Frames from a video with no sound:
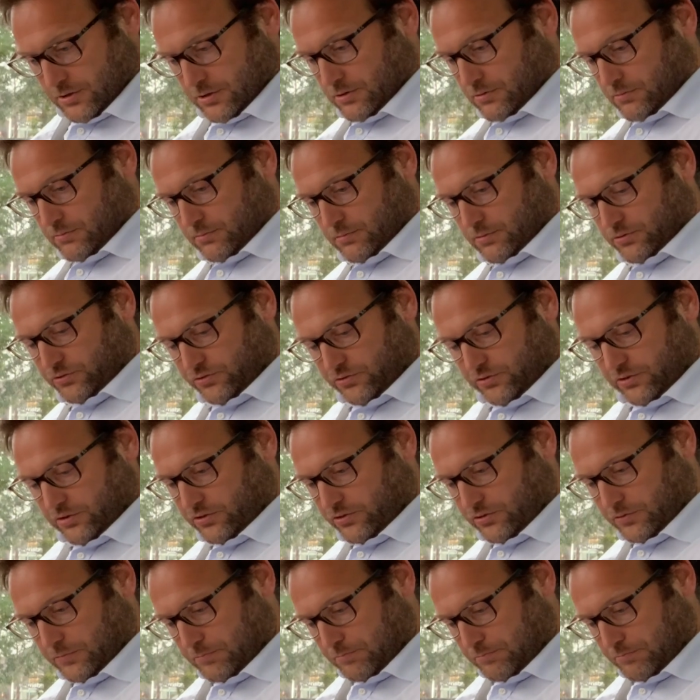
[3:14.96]
What's
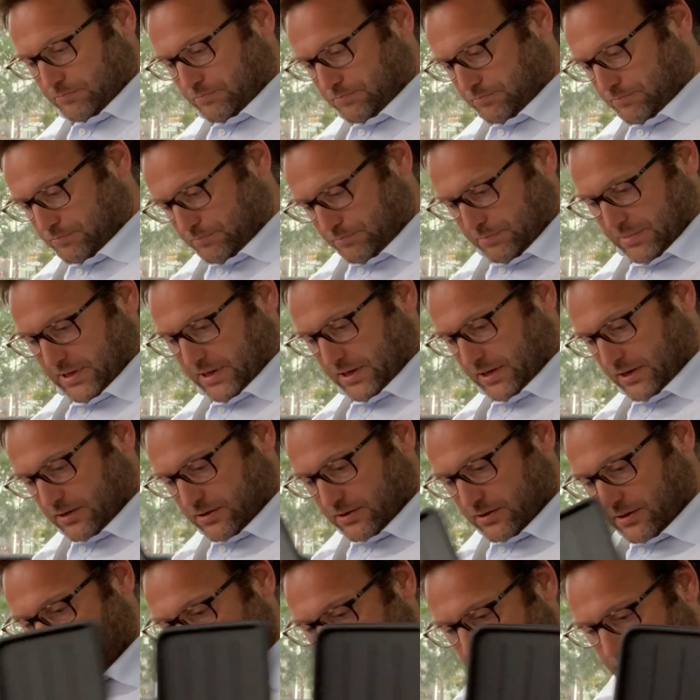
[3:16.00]
this
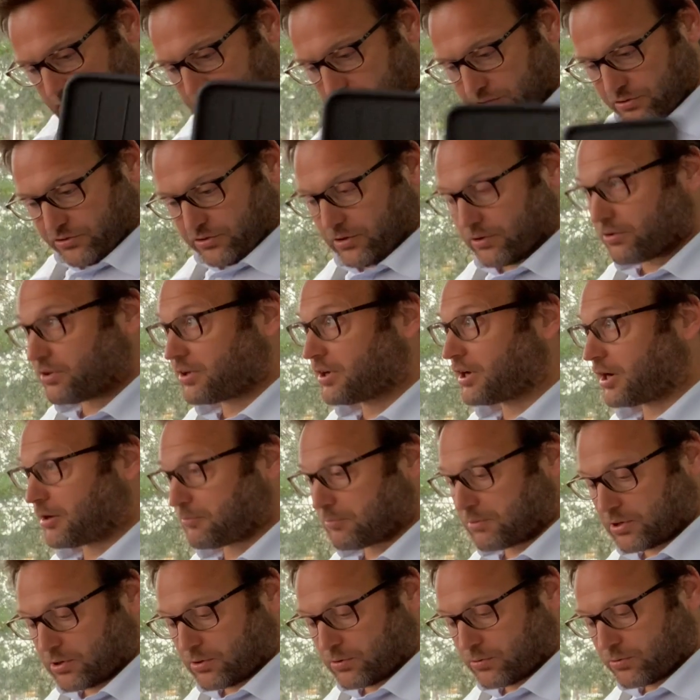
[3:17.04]
big? Oh right, so
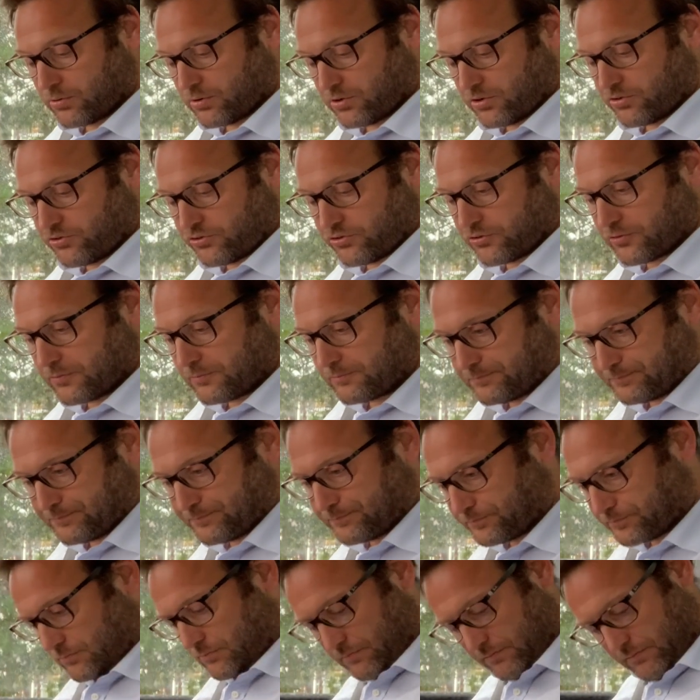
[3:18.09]
cup holders.
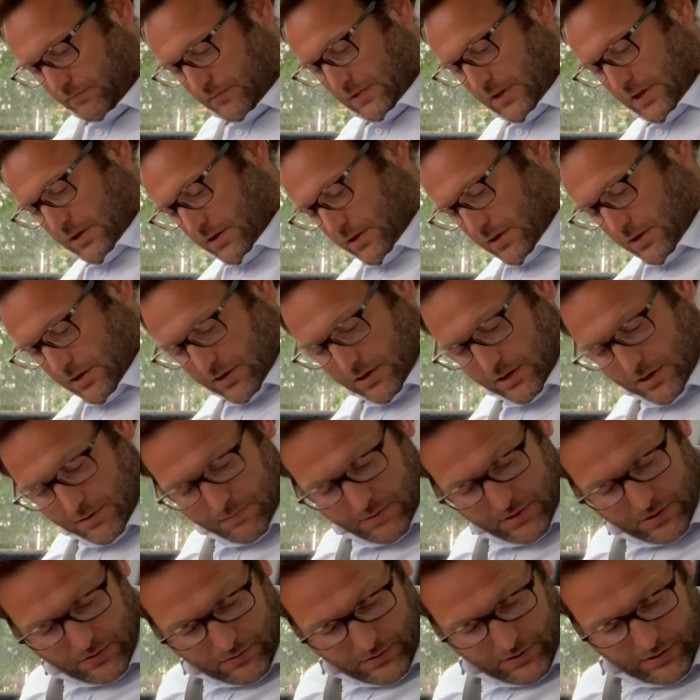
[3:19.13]
And then
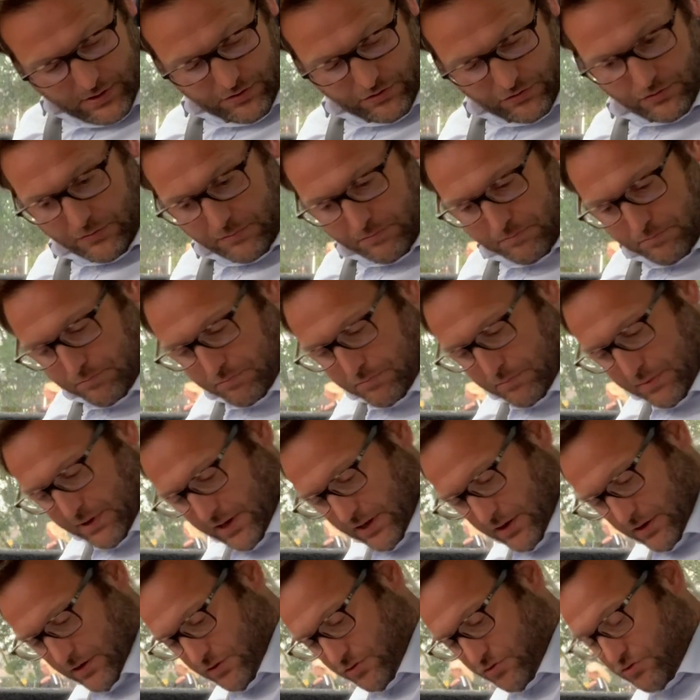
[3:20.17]
we've got this big
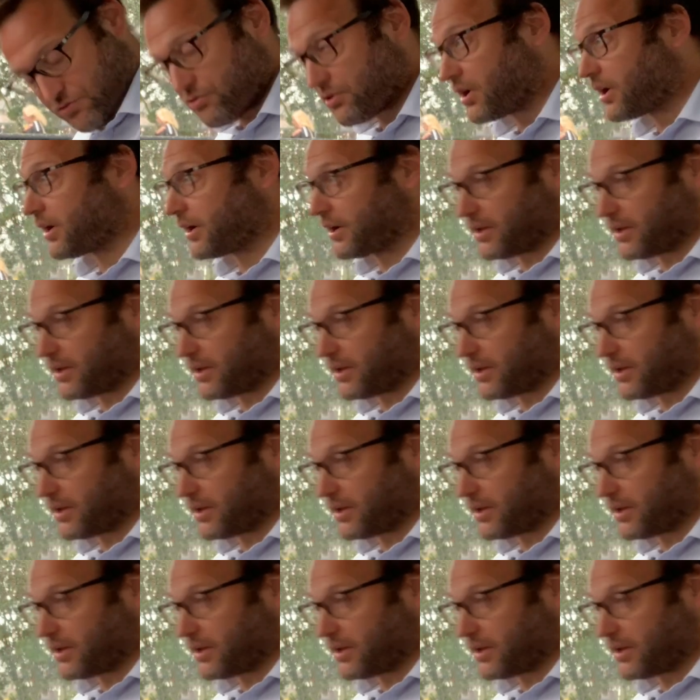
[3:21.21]
trunk.